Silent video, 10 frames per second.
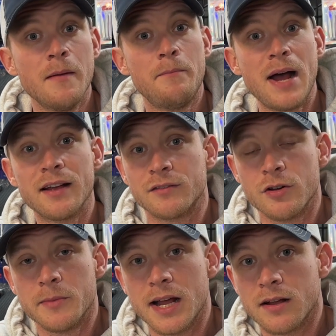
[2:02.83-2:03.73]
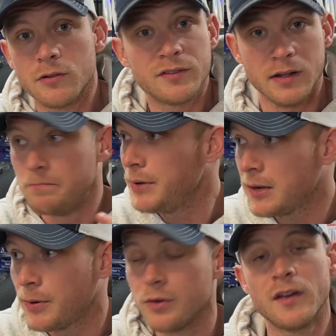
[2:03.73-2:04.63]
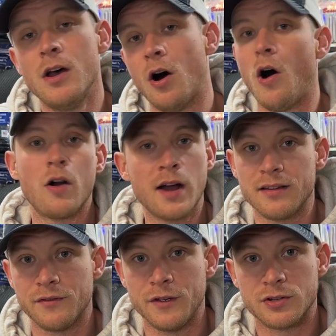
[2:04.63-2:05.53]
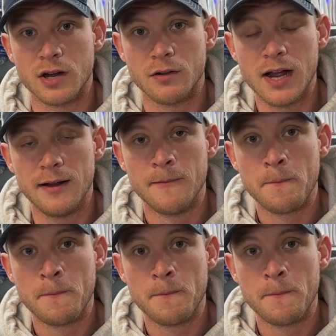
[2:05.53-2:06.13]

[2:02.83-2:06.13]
bass tournament anglers, and big boats, all kinds of fishing, right?